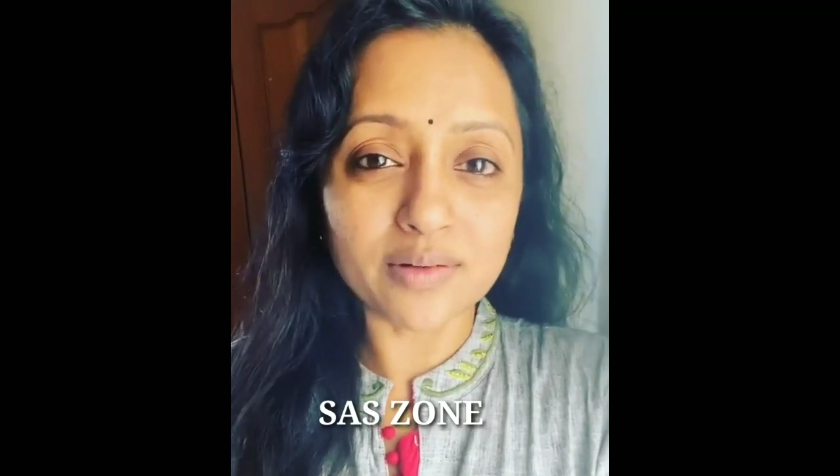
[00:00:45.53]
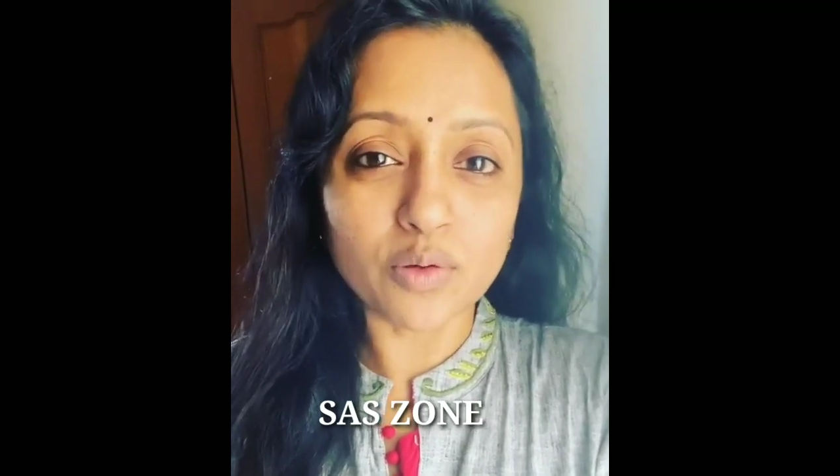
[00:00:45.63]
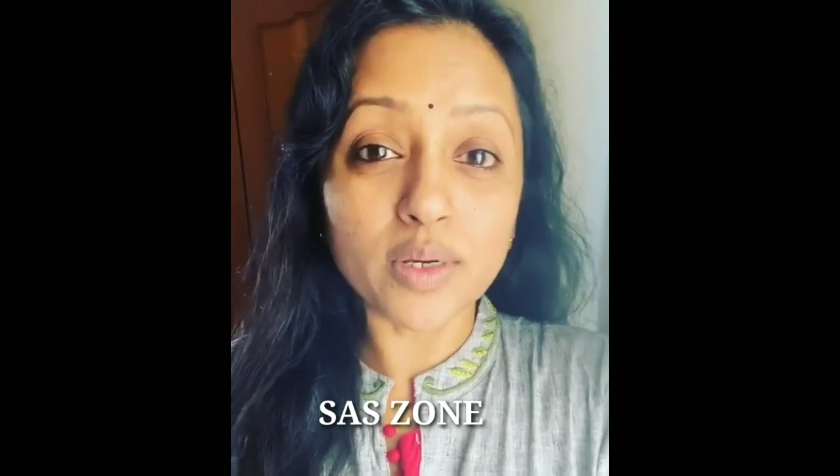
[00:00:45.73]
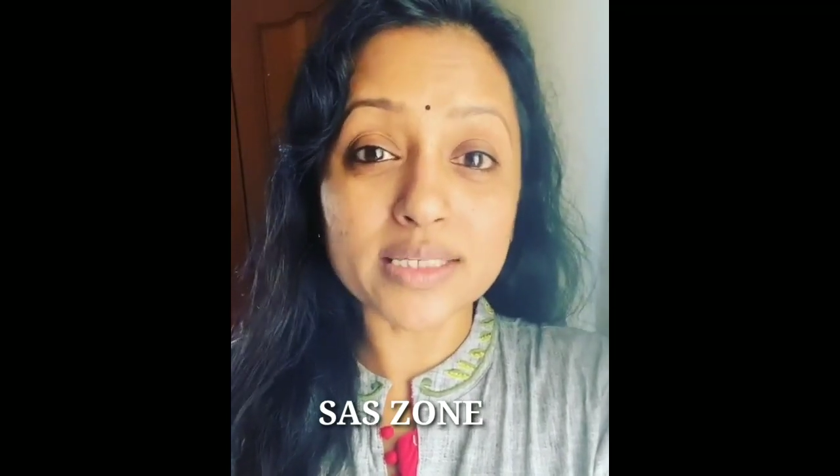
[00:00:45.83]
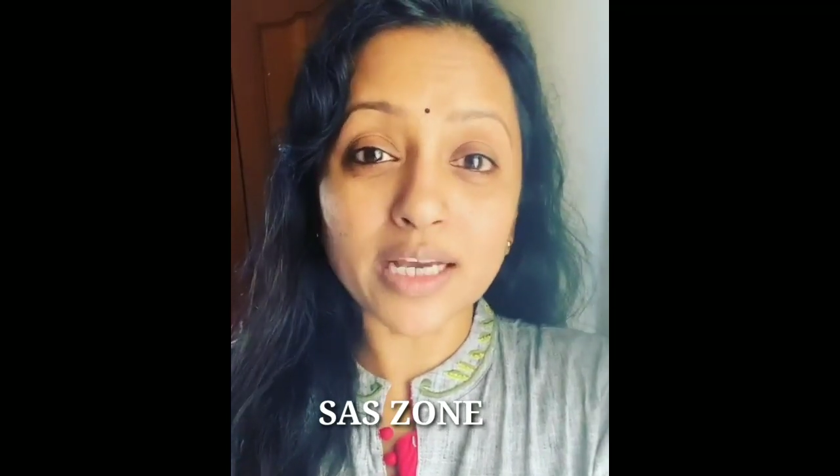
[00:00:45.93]

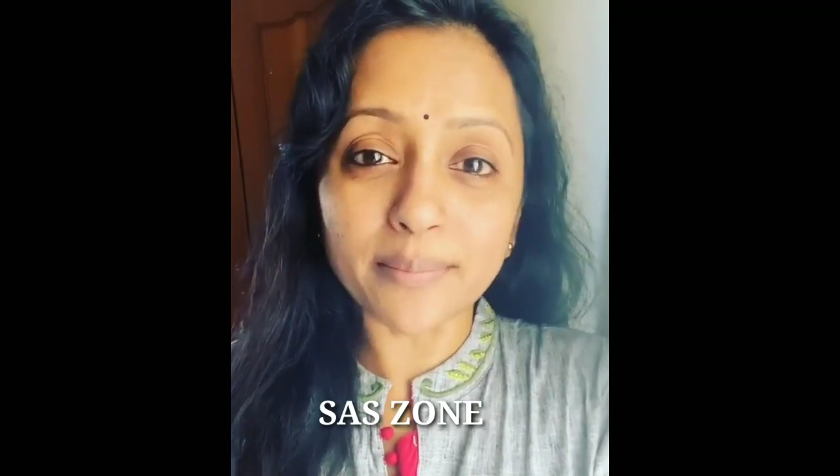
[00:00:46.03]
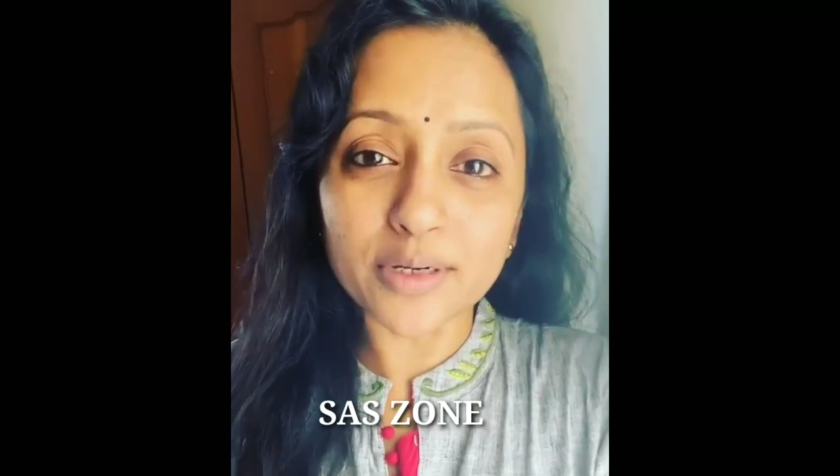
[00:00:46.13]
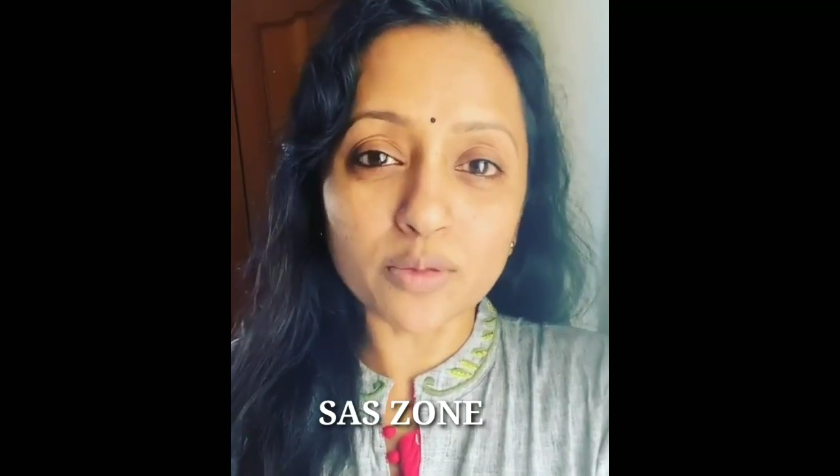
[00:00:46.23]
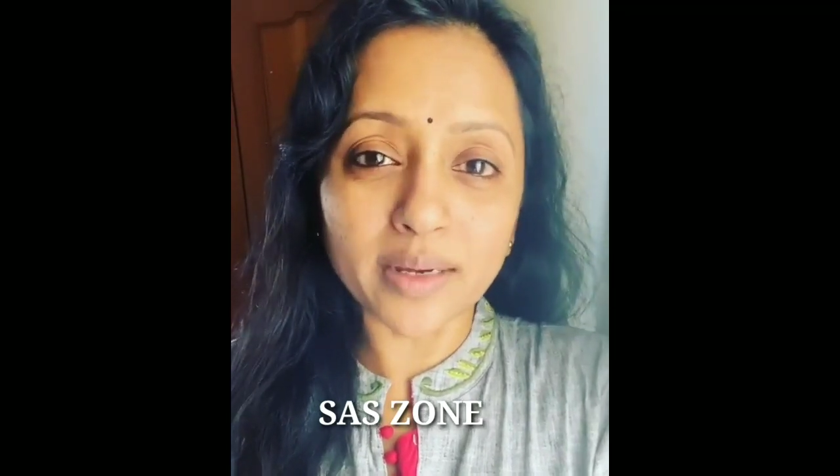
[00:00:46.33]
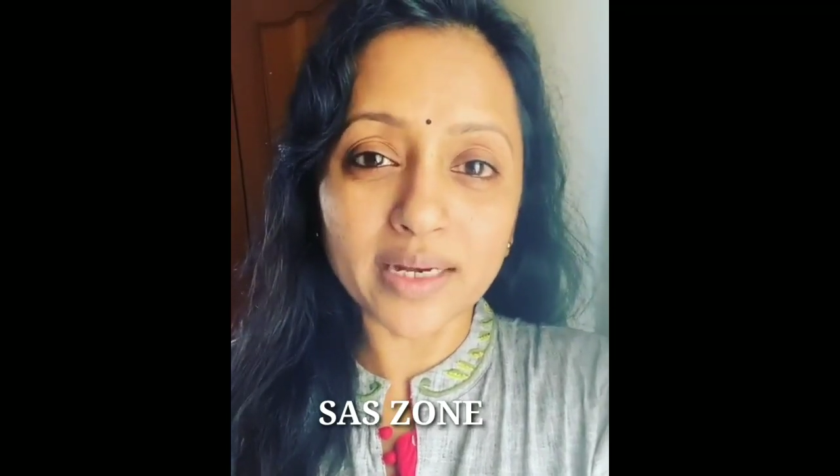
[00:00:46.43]
who has come
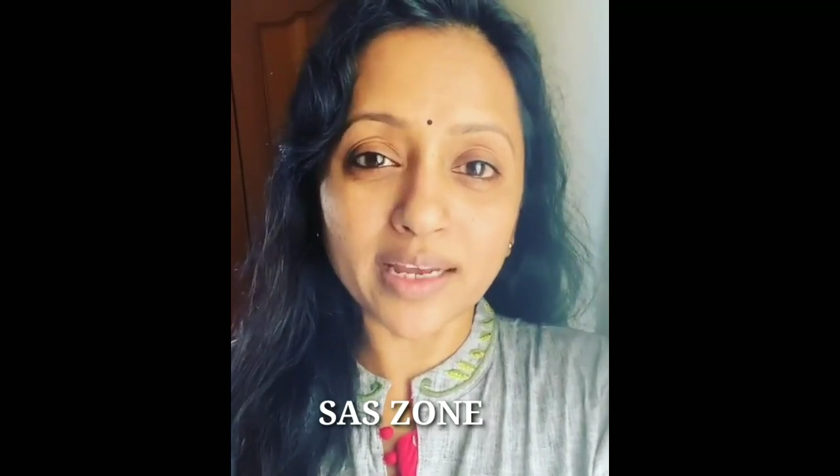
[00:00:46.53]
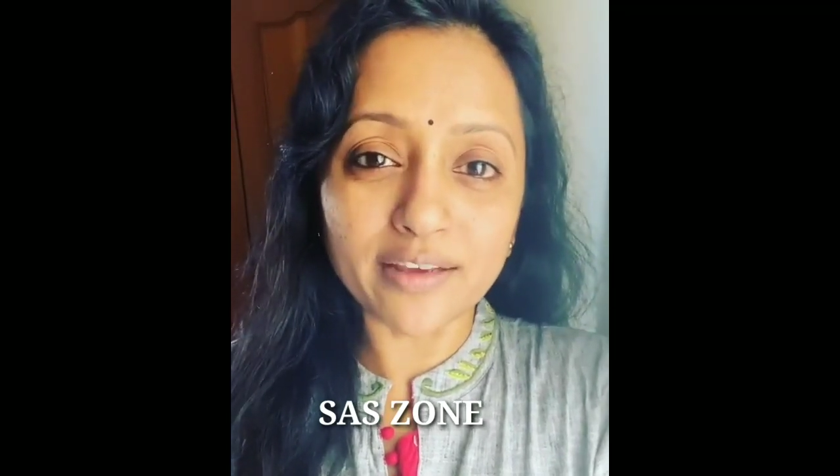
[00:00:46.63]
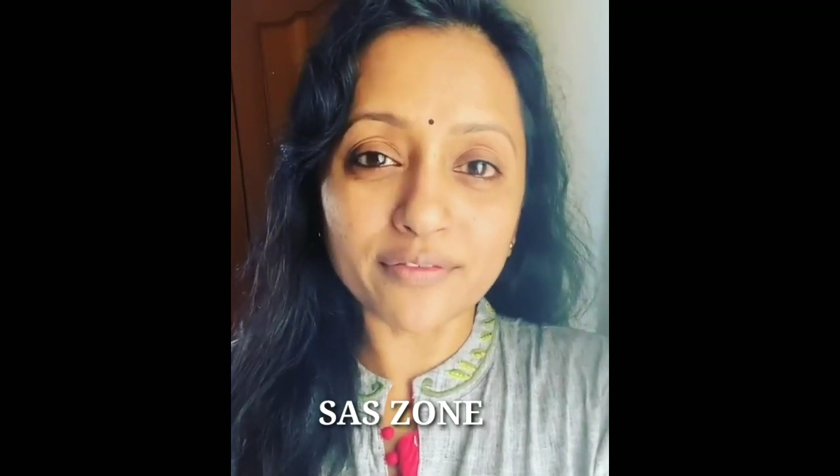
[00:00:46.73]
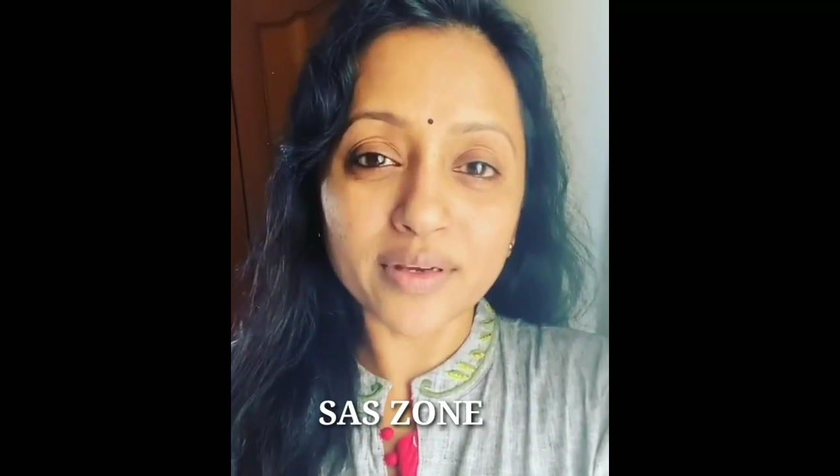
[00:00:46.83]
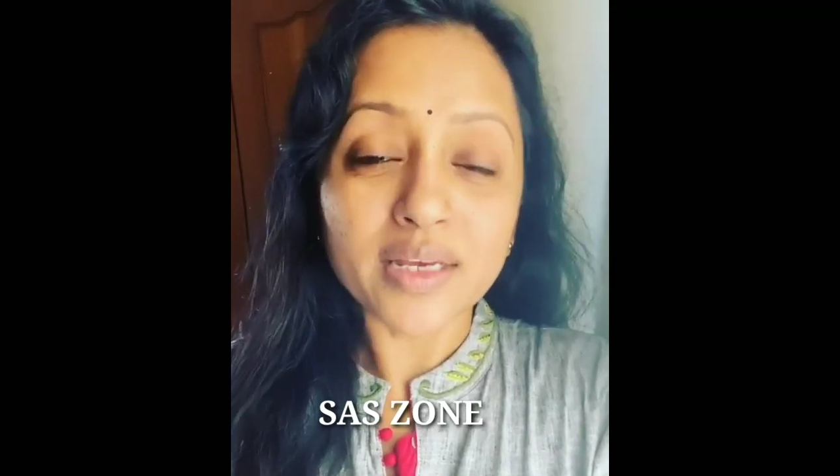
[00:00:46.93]
into my life